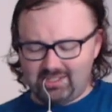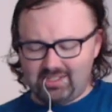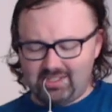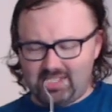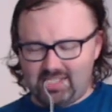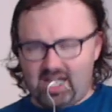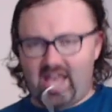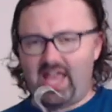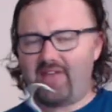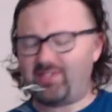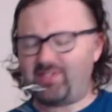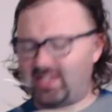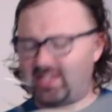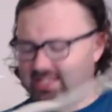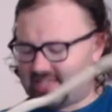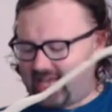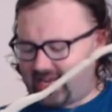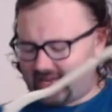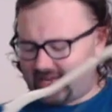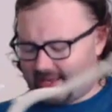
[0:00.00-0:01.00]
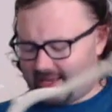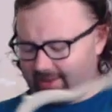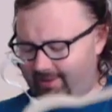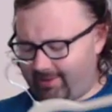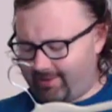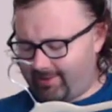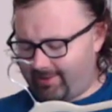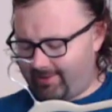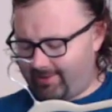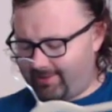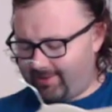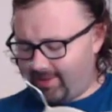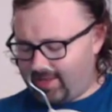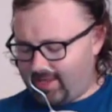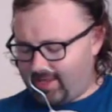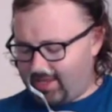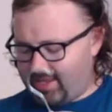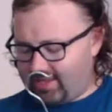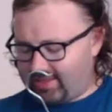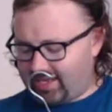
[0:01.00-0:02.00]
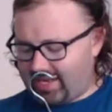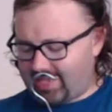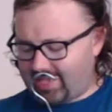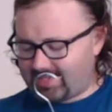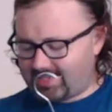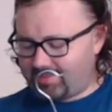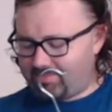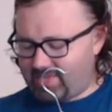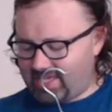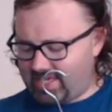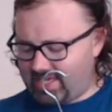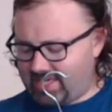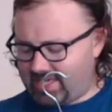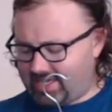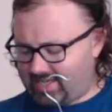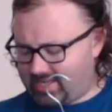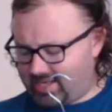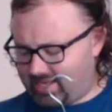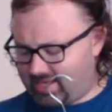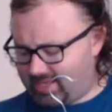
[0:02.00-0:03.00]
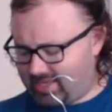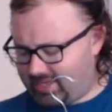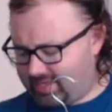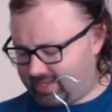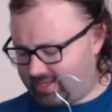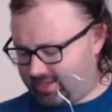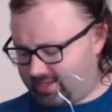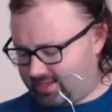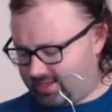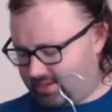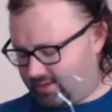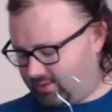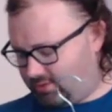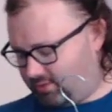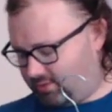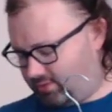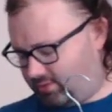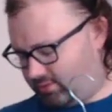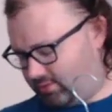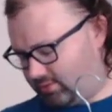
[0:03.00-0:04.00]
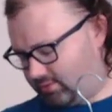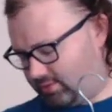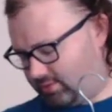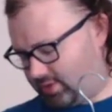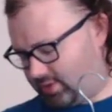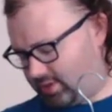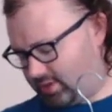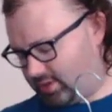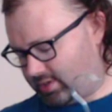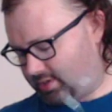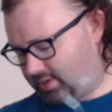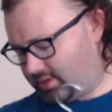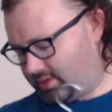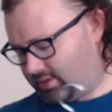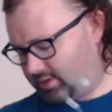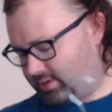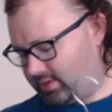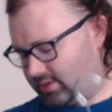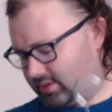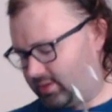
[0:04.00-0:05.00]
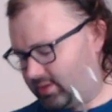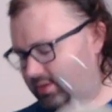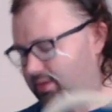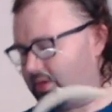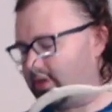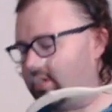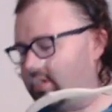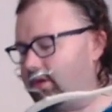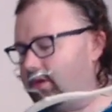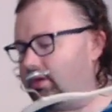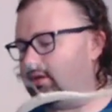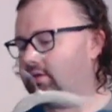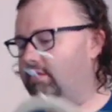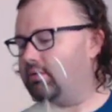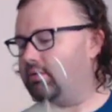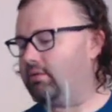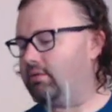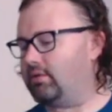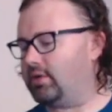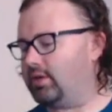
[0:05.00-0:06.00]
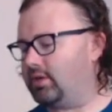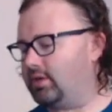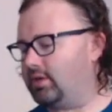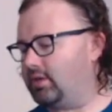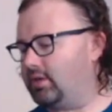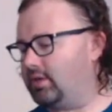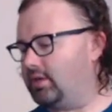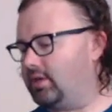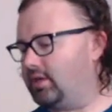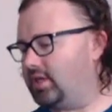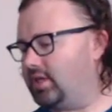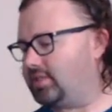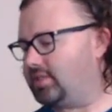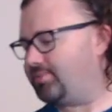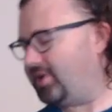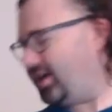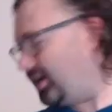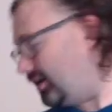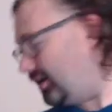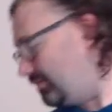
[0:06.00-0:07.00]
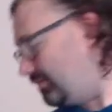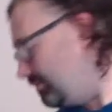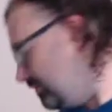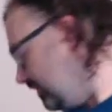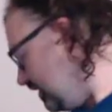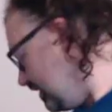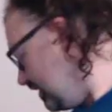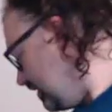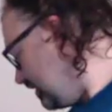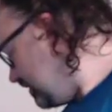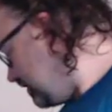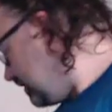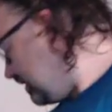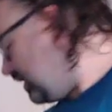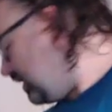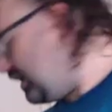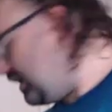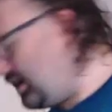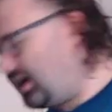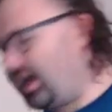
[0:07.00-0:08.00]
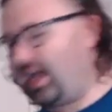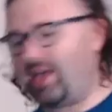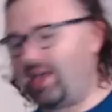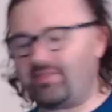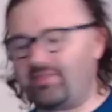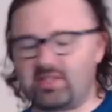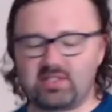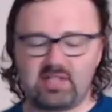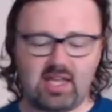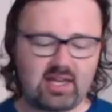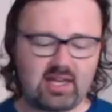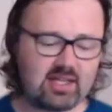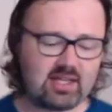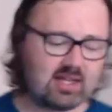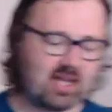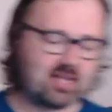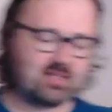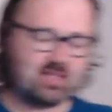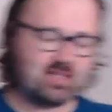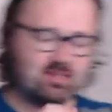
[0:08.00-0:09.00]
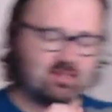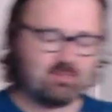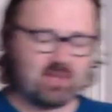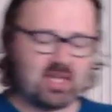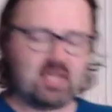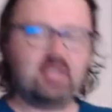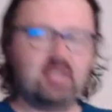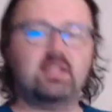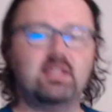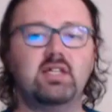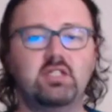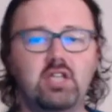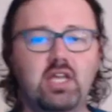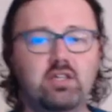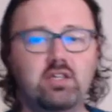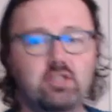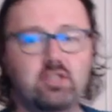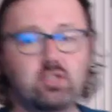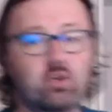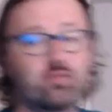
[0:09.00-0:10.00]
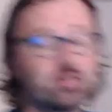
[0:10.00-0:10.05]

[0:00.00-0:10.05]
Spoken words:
I have this data that has a mean. Ooh, uh-oh, that's breaking. I have this data that has this mean that changes over